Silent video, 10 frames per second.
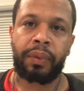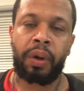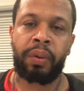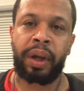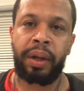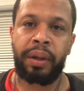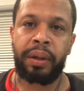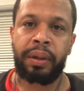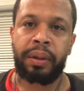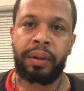Okay?
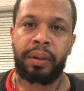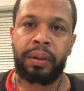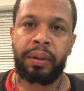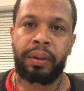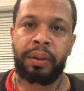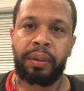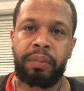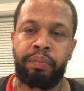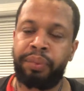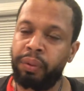
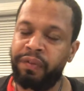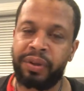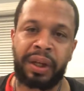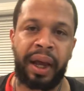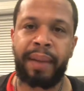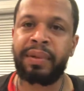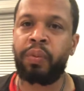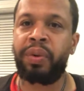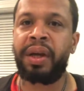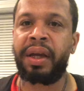Beautiful times that
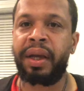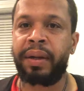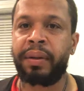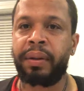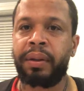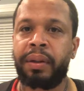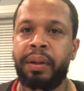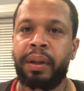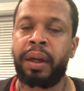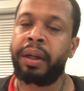we're in.
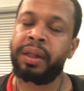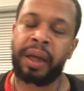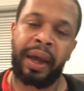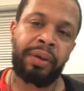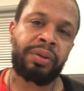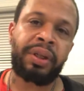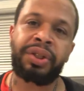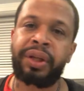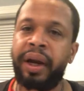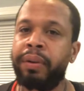And these angels, these
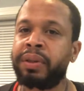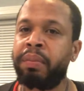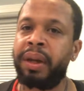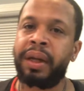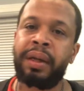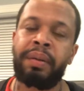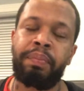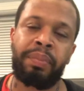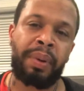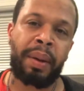chariots are making
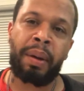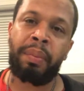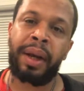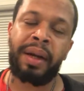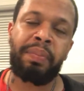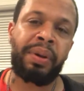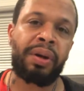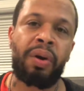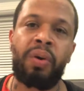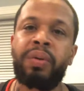it, letting it be
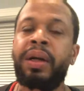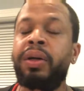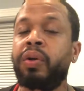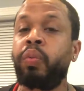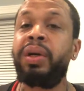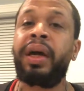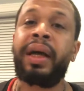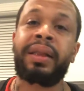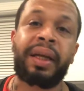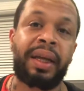known that, look, we're
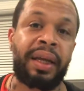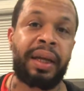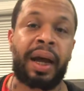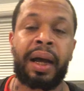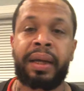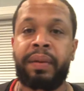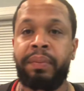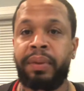at the end, Akim.